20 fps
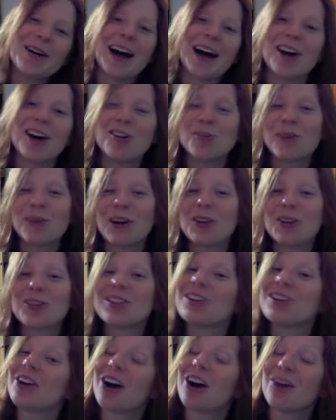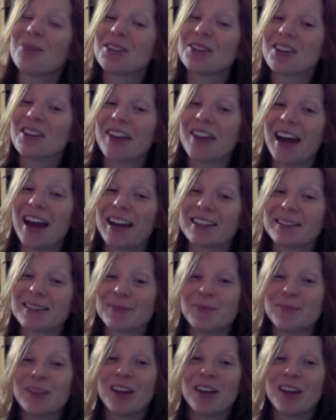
how about you comment on that?